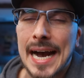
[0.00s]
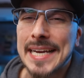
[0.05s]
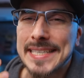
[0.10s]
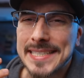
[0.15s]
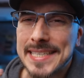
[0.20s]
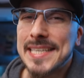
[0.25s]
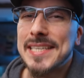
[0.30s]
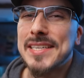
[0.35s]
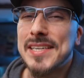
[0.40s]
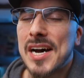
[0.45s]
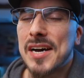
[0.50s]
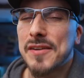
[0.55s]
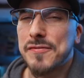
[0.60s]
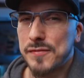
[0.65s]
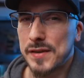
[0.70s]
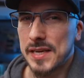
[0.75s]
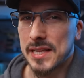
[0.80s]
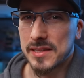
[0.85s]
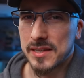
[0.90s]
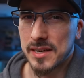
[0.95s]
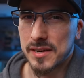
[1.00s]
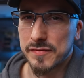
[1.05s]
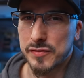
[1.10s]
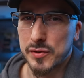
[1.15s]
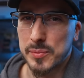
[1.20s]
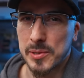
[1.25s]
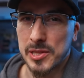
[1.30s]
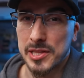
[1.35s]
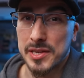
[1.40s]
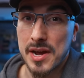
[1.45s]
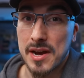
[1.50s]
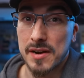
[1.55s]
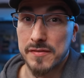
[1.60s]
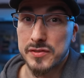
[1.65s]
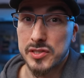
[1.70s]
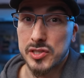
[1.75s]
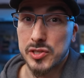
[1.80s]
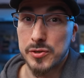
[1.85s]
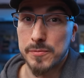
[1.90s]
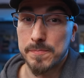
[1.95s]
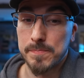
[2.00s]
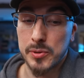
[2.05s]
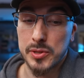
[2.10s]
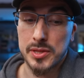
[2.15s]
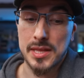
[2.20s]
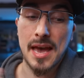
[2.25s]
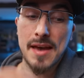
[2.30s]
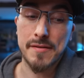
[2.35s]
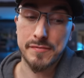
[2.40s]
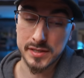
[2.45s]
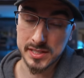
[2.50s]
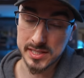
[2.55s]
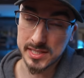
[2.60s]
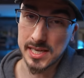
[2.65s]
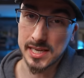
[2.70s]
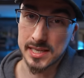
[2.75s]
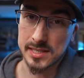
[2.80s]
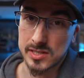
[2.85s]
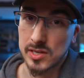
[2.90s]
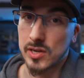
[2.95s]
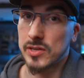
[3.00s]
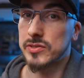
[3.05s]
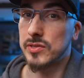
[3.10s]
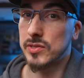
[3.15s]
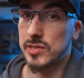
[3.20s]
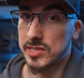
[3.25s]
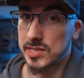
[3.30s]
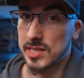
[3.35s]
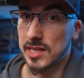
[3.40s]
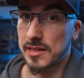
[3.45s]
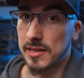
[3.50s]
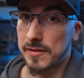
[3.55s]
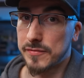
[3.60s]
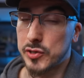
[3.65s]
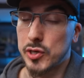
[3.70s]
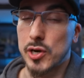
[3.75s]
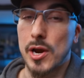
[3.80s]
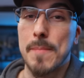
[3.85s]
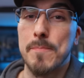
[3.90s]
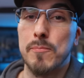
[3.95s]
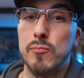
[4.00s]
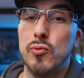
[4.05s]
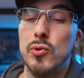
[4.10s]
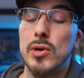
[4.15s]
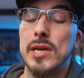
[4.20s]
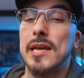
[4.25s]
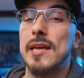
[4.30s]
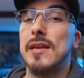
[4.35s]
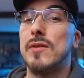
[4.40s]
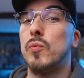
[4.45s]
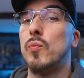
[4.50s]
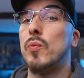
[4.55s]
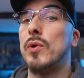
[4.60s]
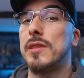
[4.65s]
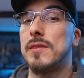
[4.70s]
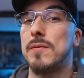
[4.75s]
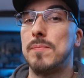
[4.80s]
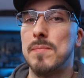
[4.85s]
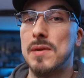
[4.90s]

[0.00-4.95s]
I did not feel comfortable enough to put the FX6 onto the sin lifter and bring it with